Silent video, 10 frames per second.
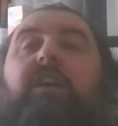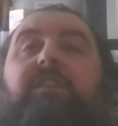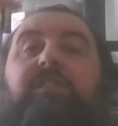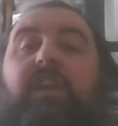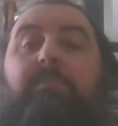
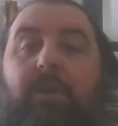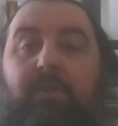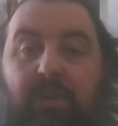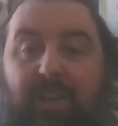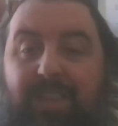Shem
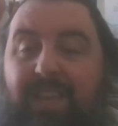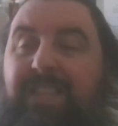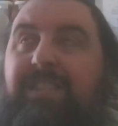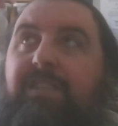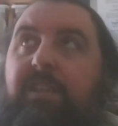Havai, there
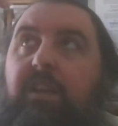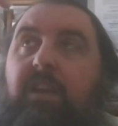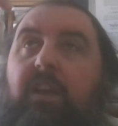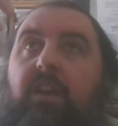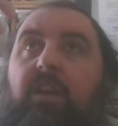isn't
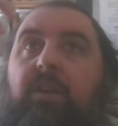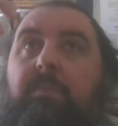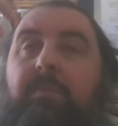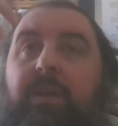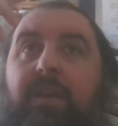
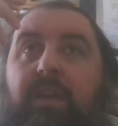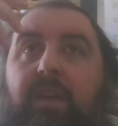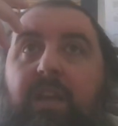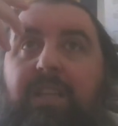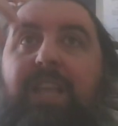a
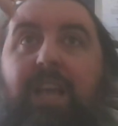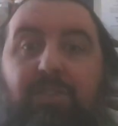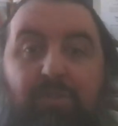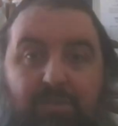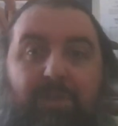
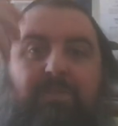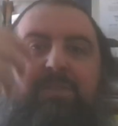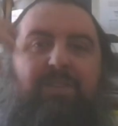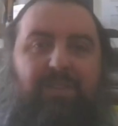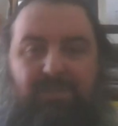
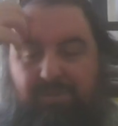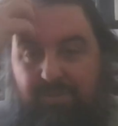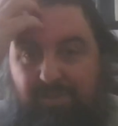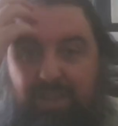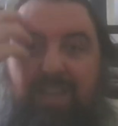Tetragrammaton, as we
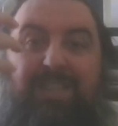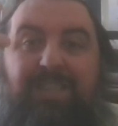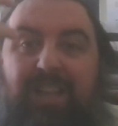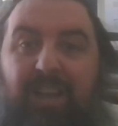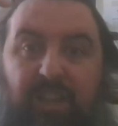saw, there
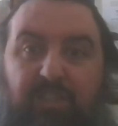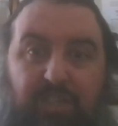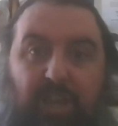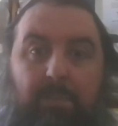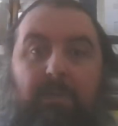isn't a
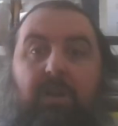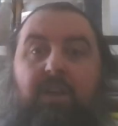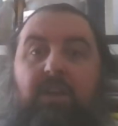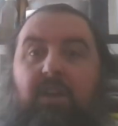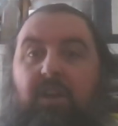Hashem,
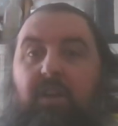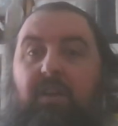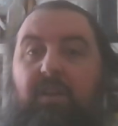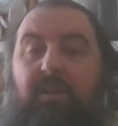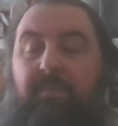
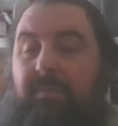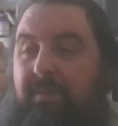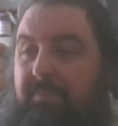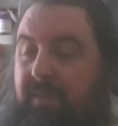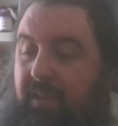a
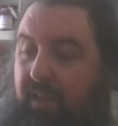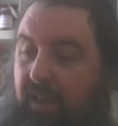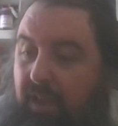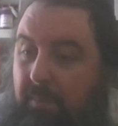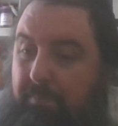
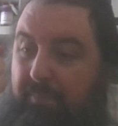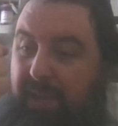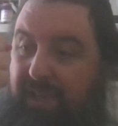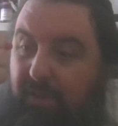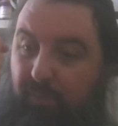
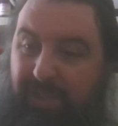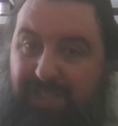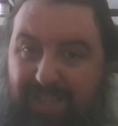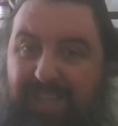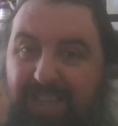being
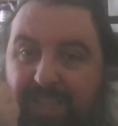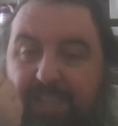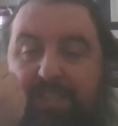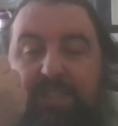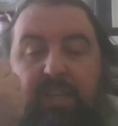which
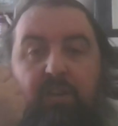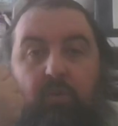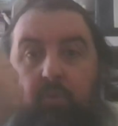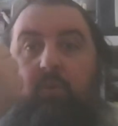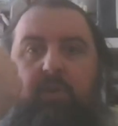is
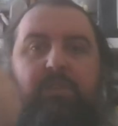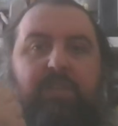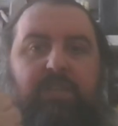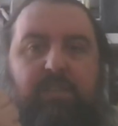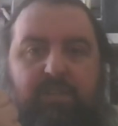all of
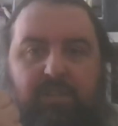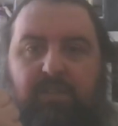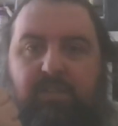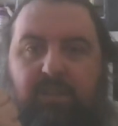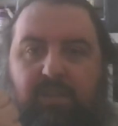
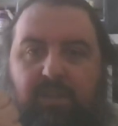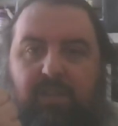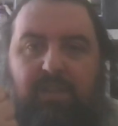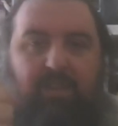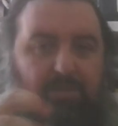existence.
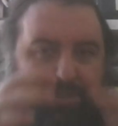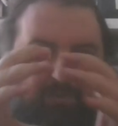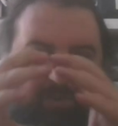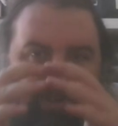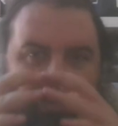There
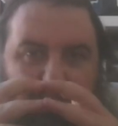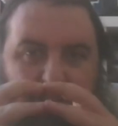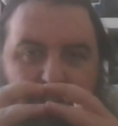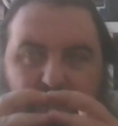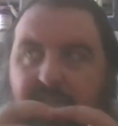isn't one.
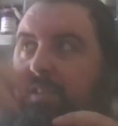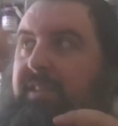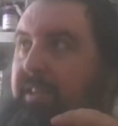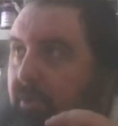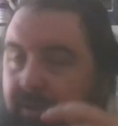It's just
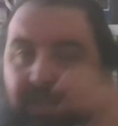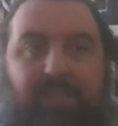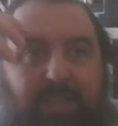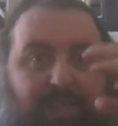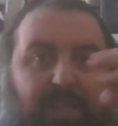they've got this,
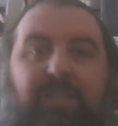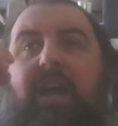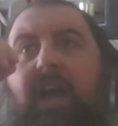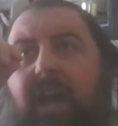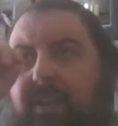
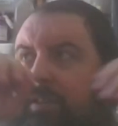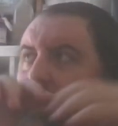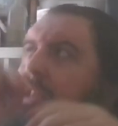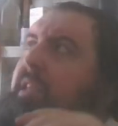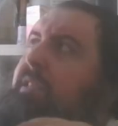and you can
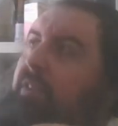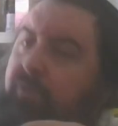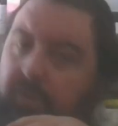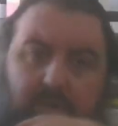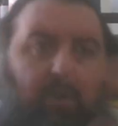say there's
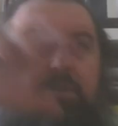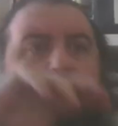different gods,